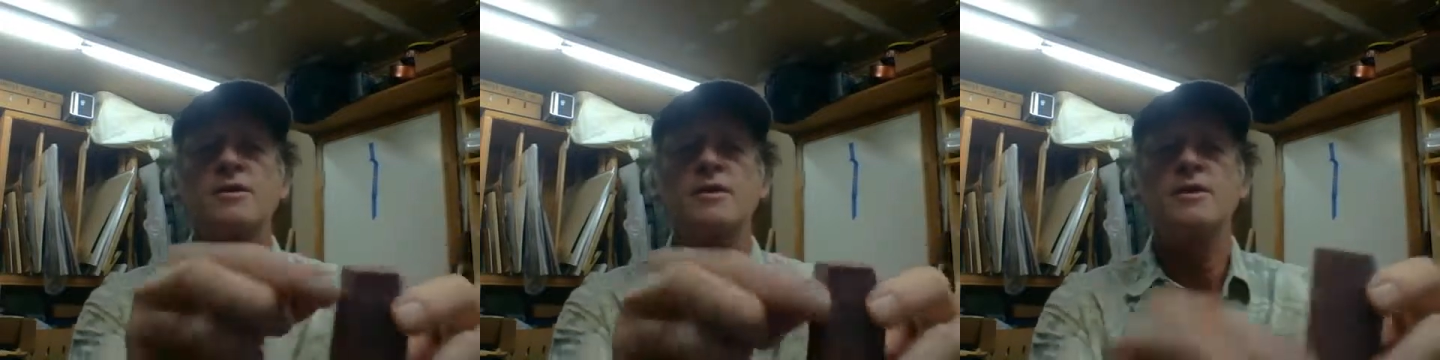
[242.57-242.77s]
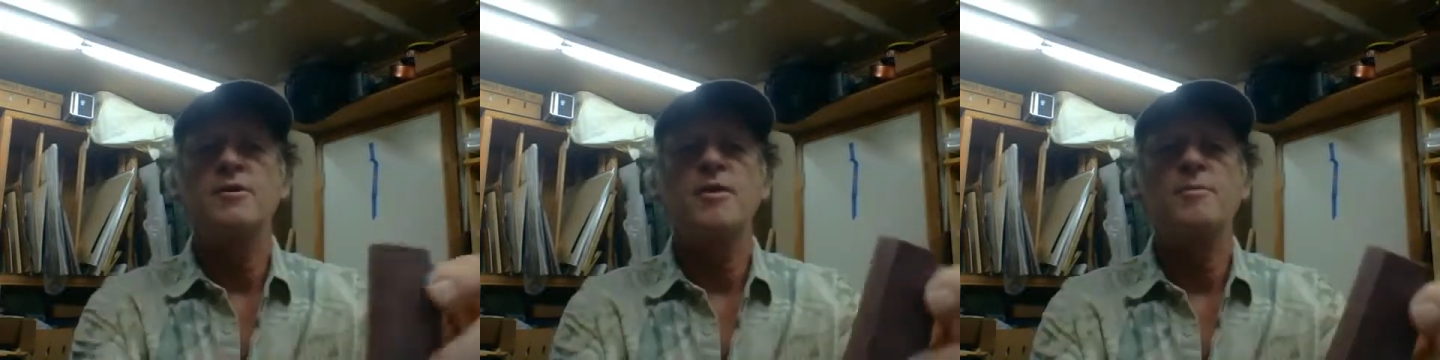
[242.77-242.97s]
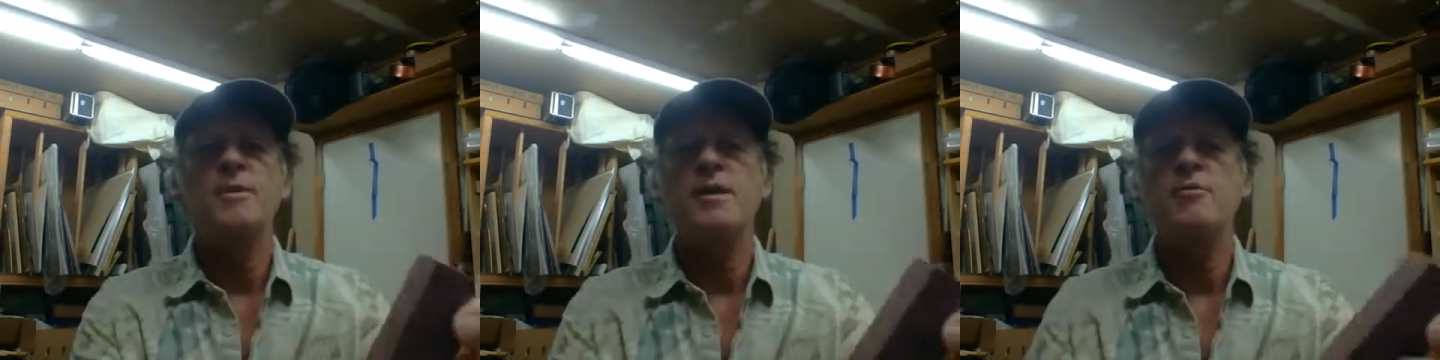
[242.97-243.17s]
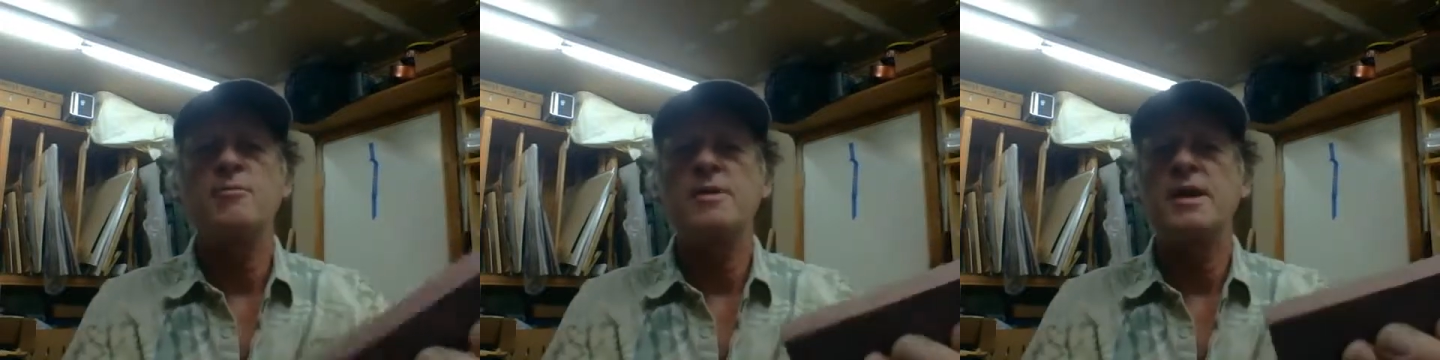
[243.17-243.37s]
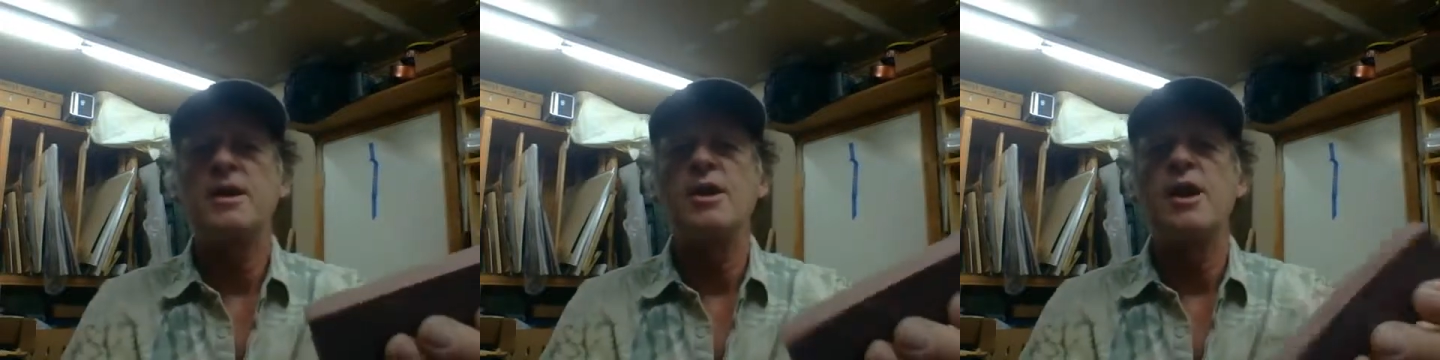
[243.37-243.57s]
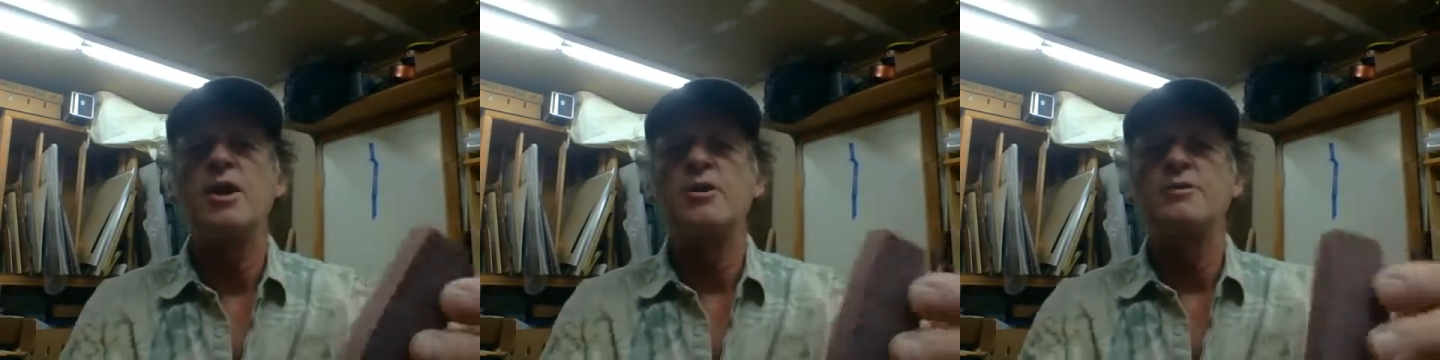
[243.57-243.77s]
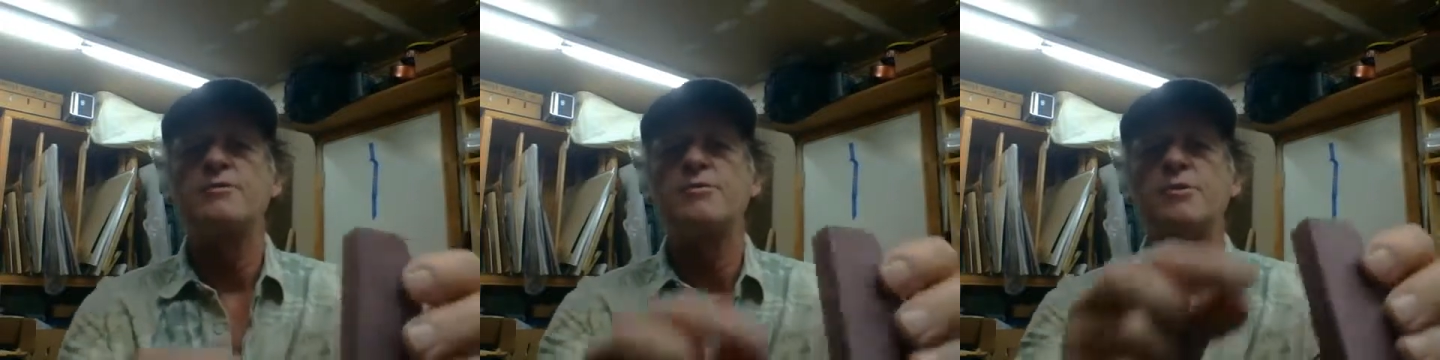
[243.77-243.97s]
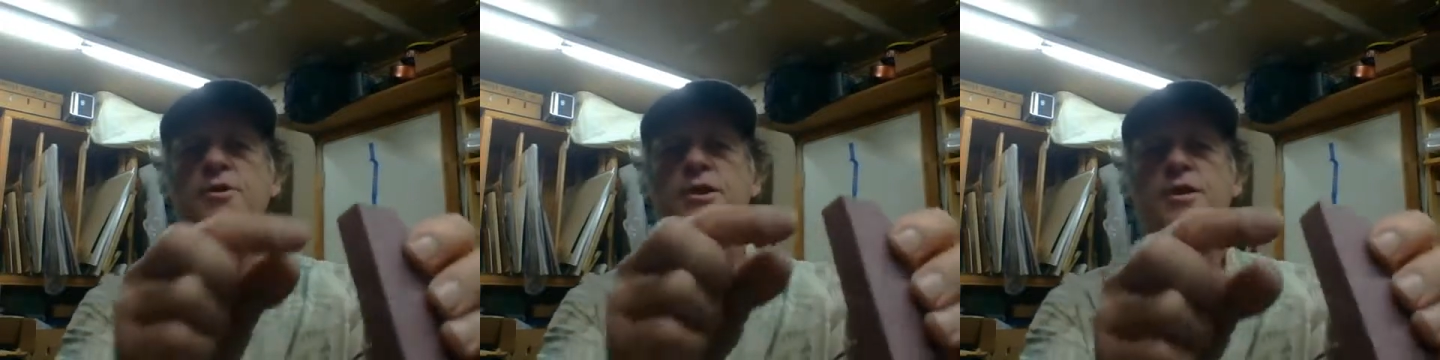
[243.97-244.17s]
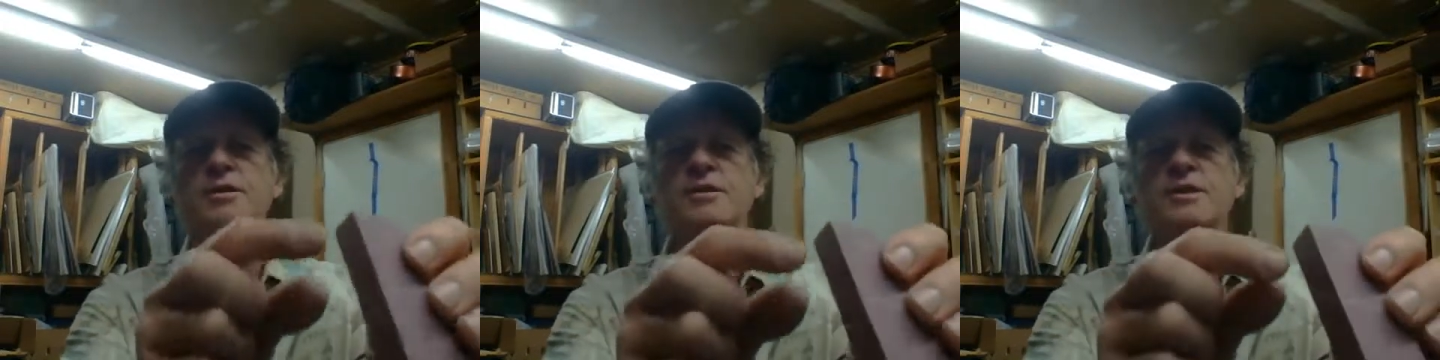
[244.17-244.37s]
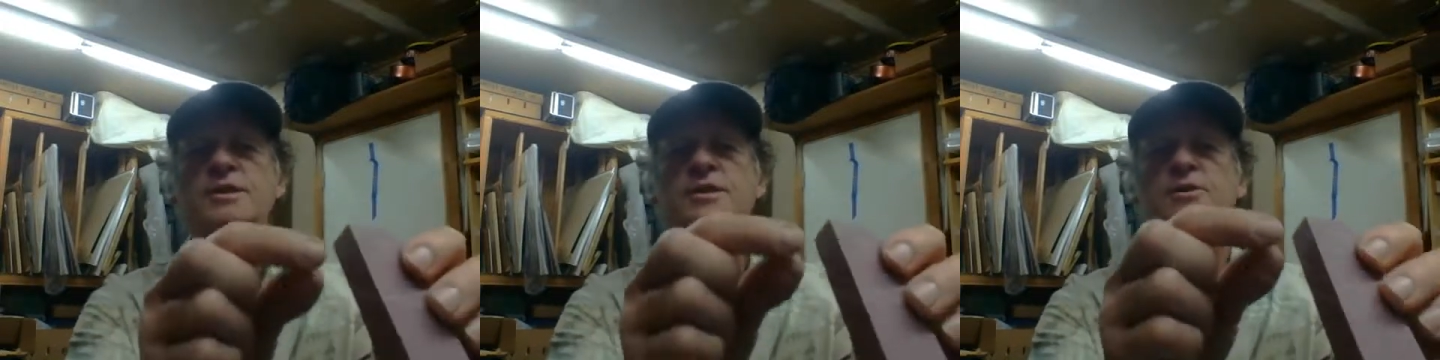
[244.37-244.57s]
You know, I probably paid $1 for it.
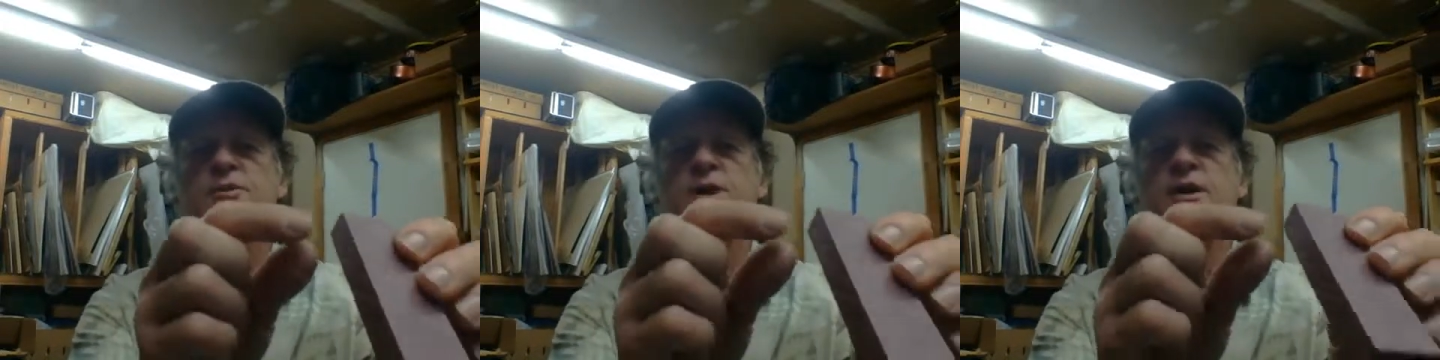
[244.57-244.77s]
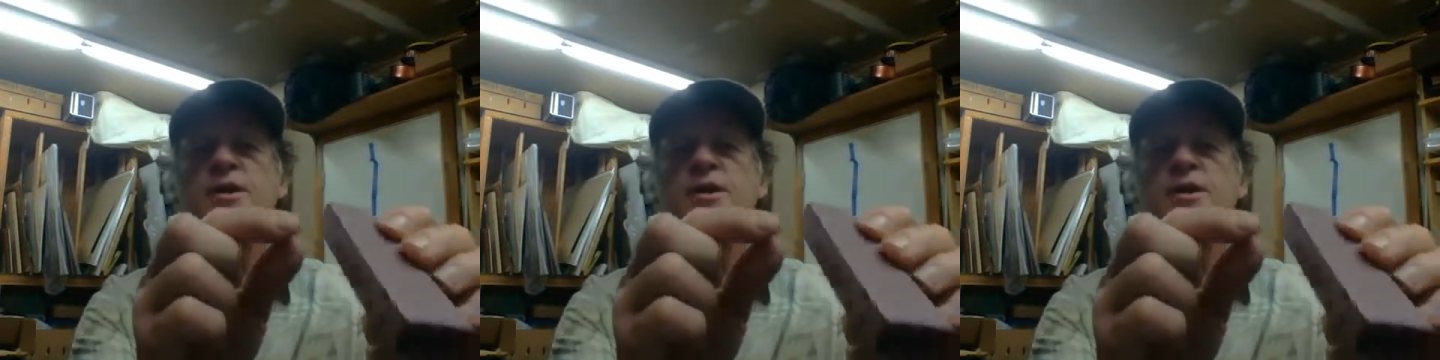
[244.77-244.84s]
So